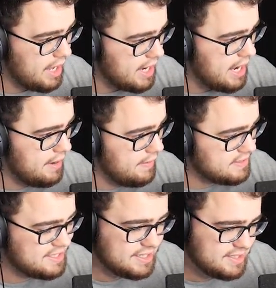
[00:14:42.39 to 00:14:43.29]
I got
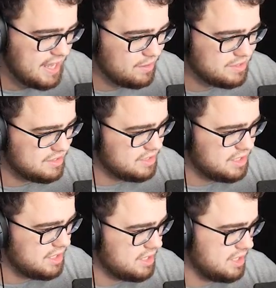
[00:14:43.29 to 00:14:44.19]
6,000. You said
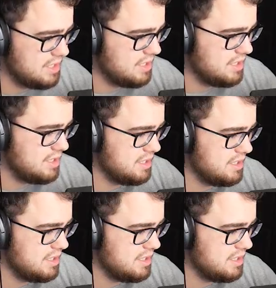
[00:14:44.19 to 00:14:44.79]
uh, droppers?